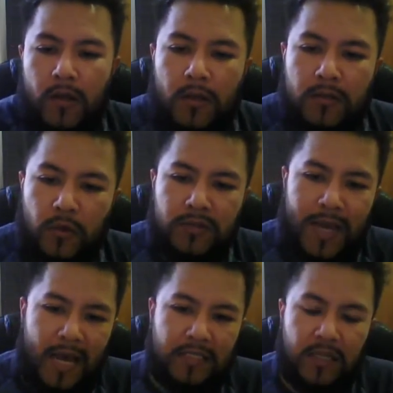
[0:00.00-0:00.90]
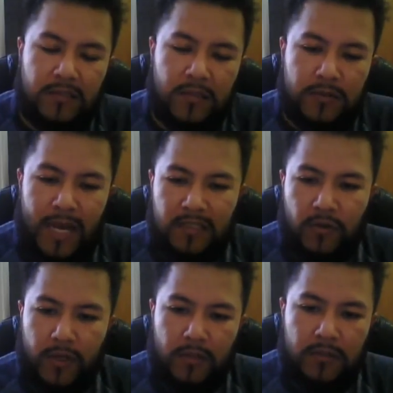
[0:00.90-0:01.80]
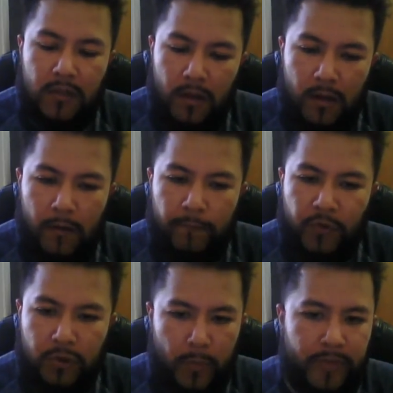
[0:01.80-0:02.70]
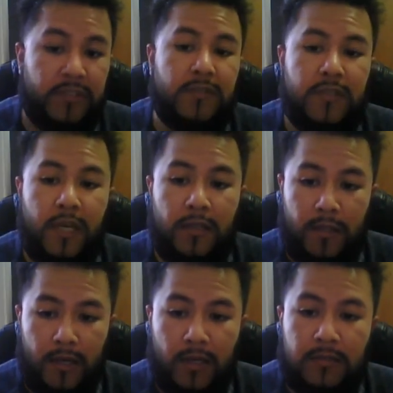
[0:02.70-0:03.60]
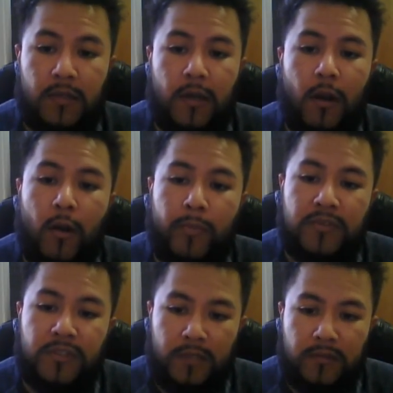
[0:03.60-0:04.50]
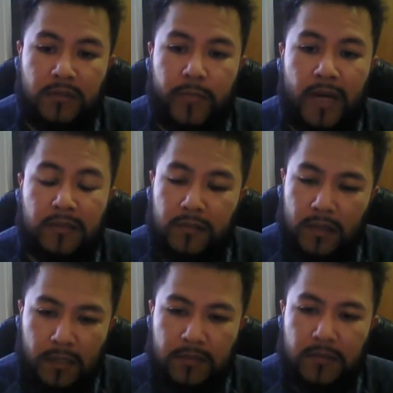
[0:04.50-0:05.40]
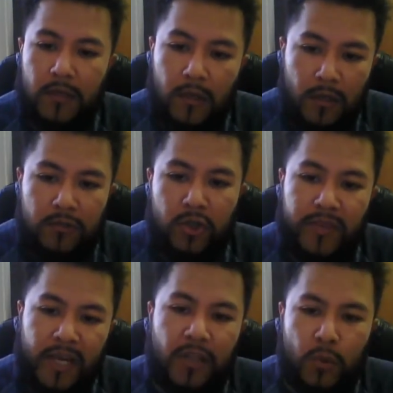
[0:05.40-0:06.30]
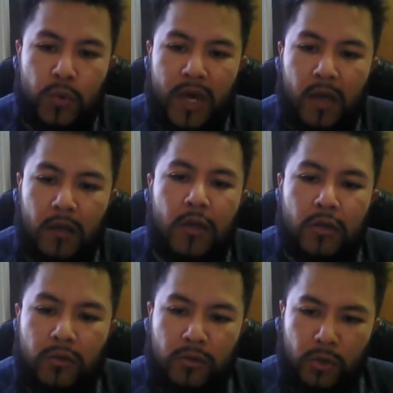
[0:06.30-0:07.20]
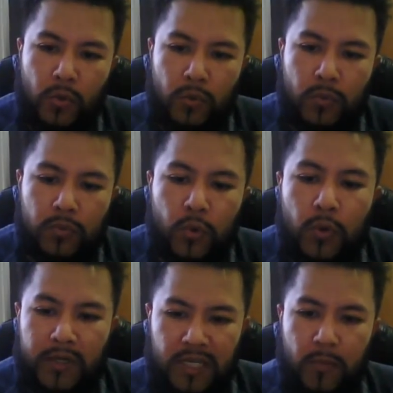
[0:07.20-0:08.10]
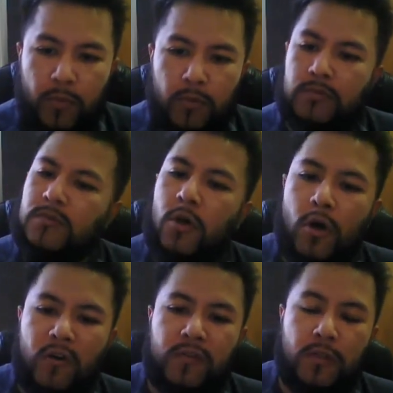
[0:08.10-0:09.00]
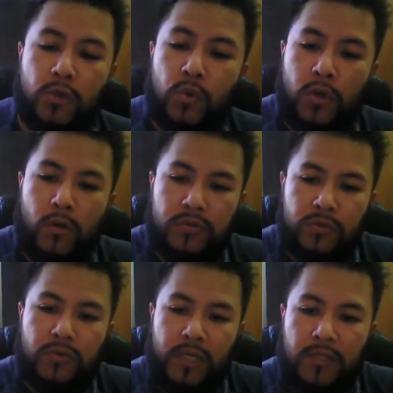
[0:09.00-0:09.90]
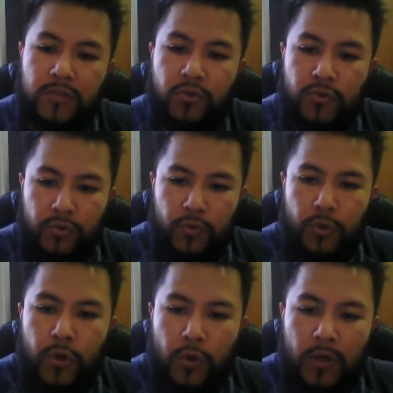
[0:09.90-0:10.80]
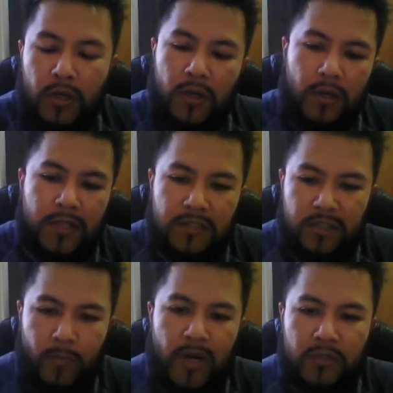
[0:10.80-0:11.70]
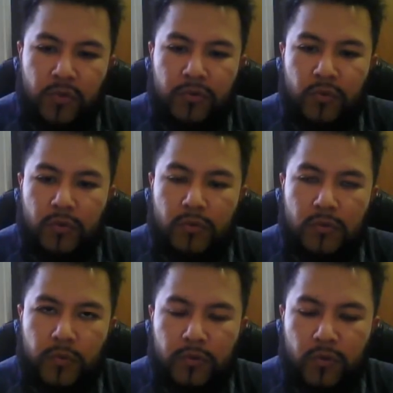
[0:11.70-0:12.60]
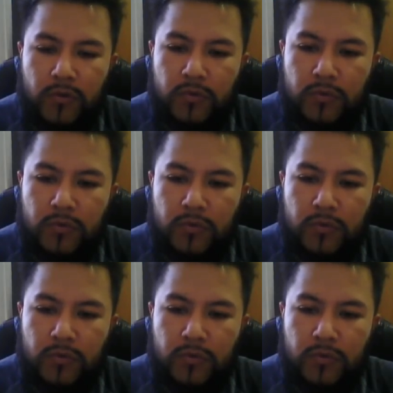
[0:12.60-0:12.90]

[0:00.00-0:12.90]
So it's asking, can a utopian change his skin? Yes. Can a leopard change his spots? Yes. So if they can do that, you doing evil so often, you can also change to do good, and that's Jeremiah 13:23.